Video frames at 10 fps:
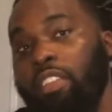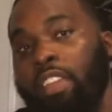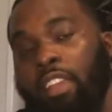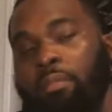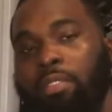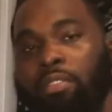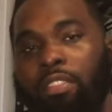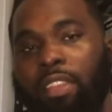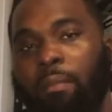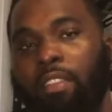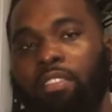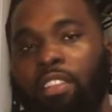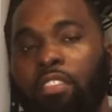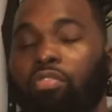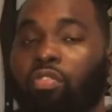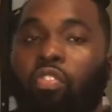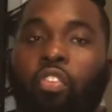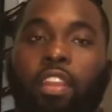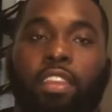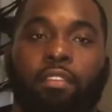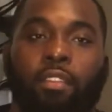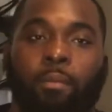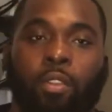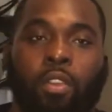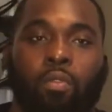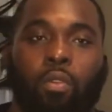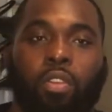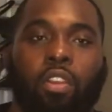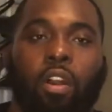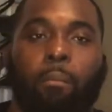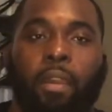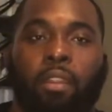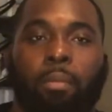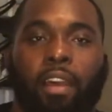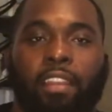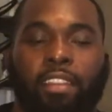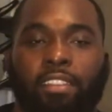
You're not going to be doing the same exercise, or even what we call metabolic